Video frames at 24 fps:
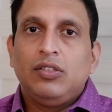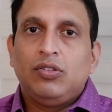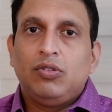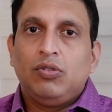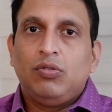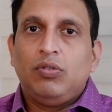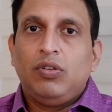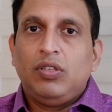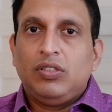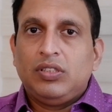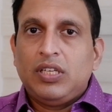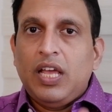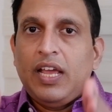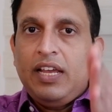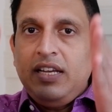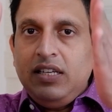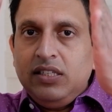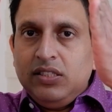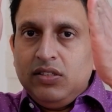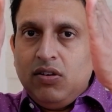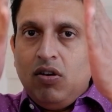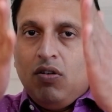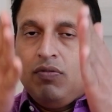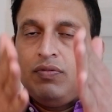So your
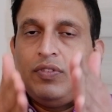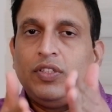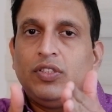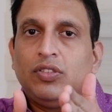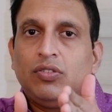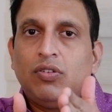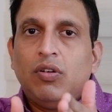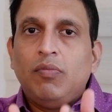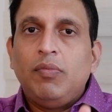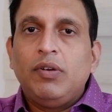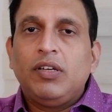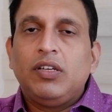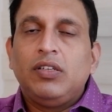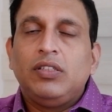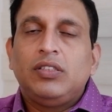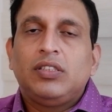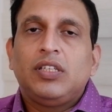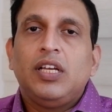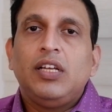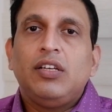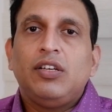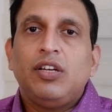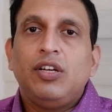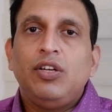size of the stomach
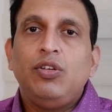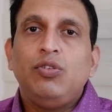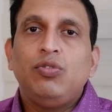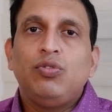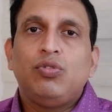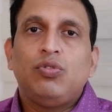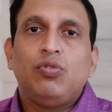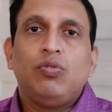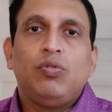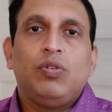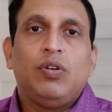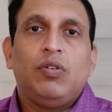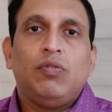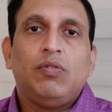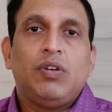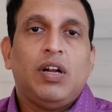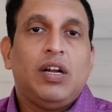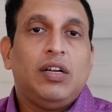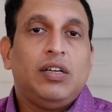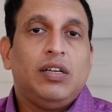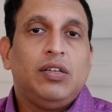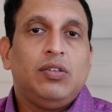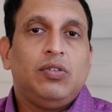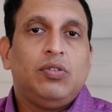is get reduced to
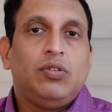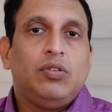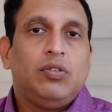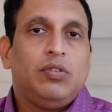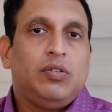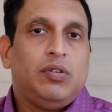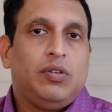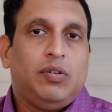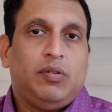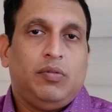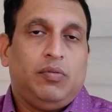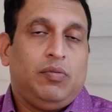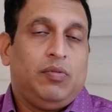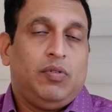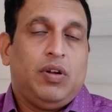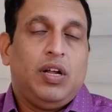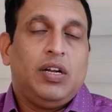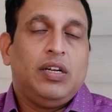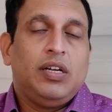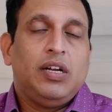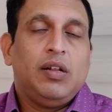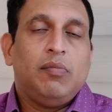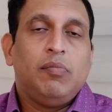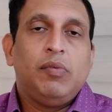around 100
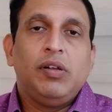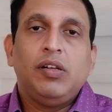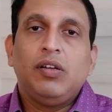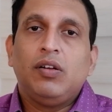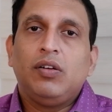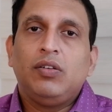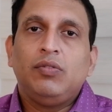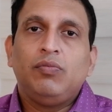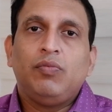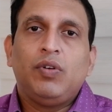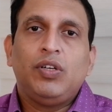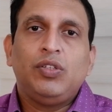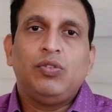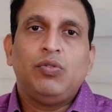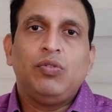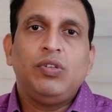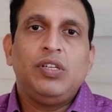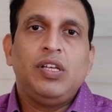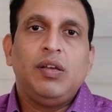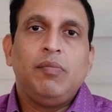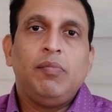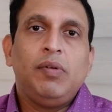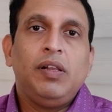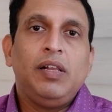ml or
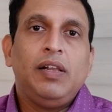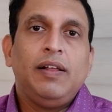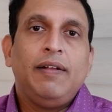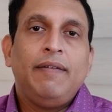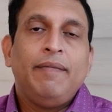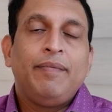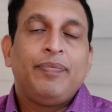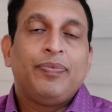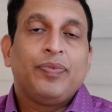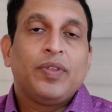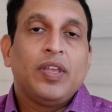120 ml.